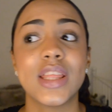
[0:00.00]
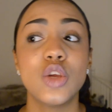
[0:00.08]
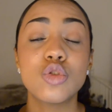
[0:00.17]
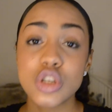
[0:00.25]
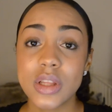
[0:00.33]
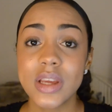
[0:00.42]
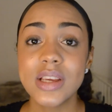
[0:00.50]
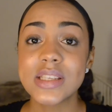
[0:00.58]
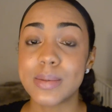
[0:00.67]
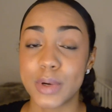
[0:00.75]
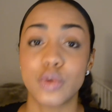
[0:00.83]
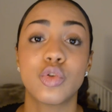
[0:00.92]
Usually
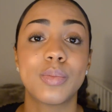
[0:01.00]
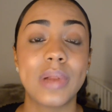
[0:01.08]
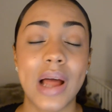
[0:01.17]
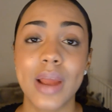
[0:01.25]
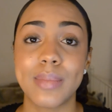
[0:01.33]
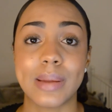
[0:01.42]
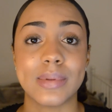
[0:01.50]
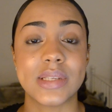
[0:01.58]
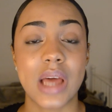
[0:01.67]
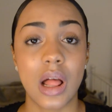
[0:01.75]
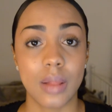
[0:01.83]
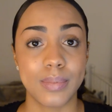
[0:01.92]
somebody will reply and be able
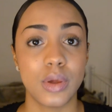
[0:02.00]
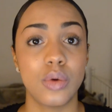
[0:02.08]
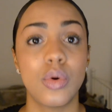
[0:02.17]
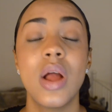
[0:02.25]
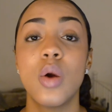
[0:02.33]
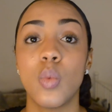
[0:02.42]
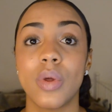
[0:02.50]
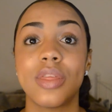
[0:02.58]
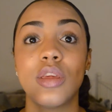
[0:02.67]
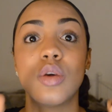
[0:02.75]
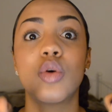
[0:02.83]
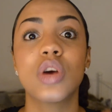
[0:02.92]
to help you with
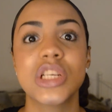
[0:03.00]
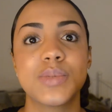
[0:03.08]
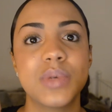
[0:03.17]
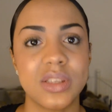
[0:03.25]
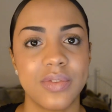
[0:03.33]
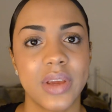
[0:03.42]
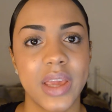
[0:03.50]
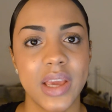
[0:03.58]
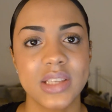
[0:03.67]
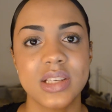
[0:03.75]
your specific case,